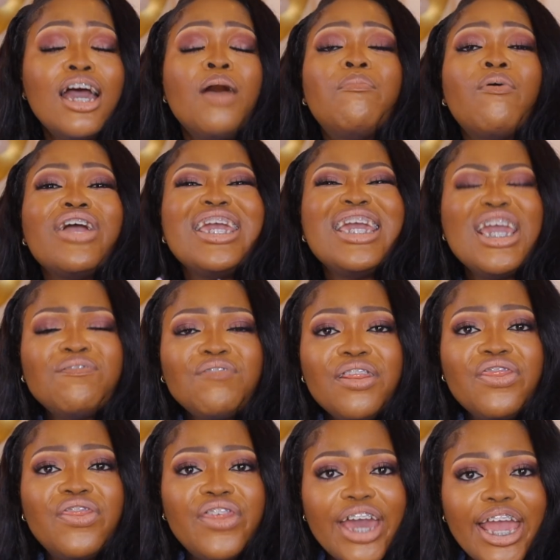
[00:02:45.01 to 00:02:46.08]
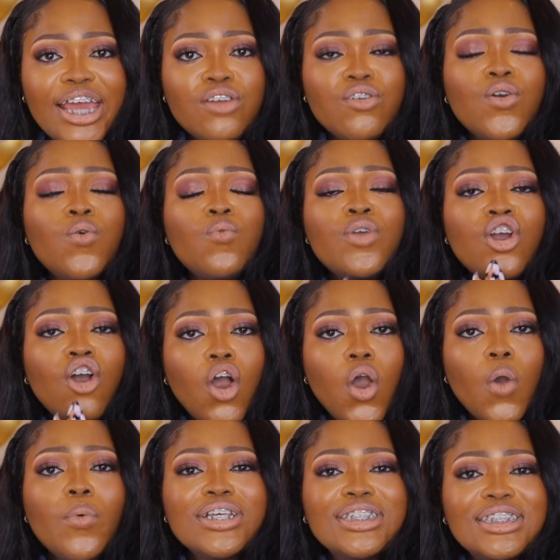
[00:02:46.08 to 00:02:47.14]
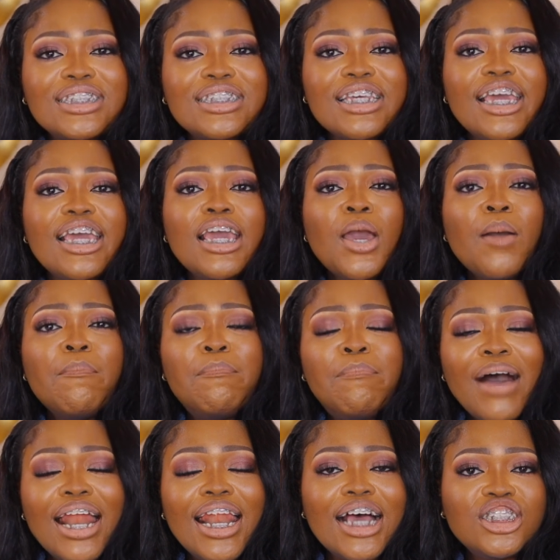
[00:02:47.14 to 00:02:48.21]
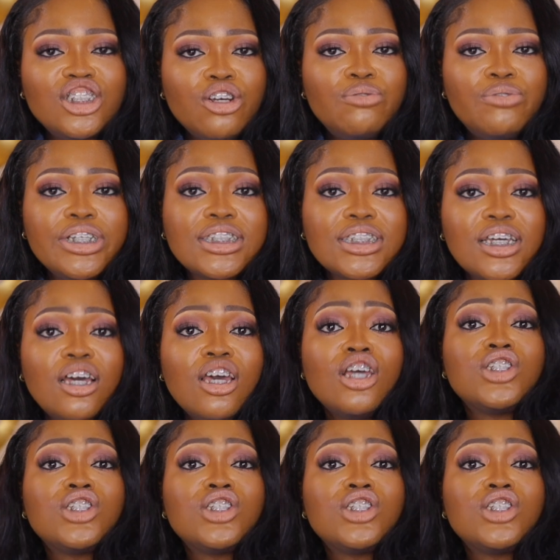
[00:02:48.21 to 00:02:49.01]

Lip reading: But even then, we always say balance your risk.